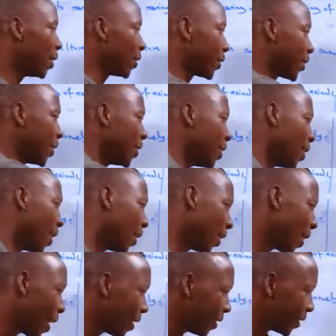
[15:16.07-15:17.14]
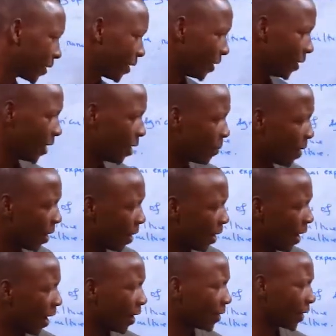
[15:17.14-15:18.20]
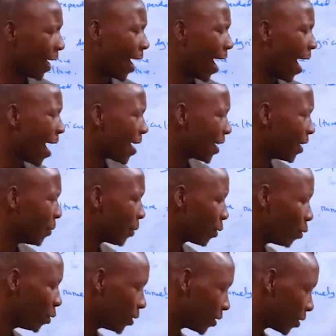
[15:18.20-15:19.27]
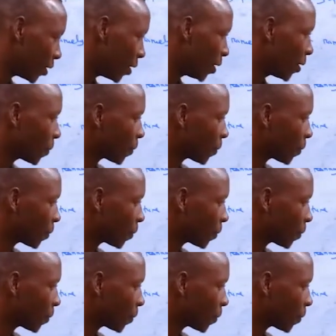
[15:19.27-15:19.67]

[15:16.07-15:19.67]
Skilled and unskilled labor are hired because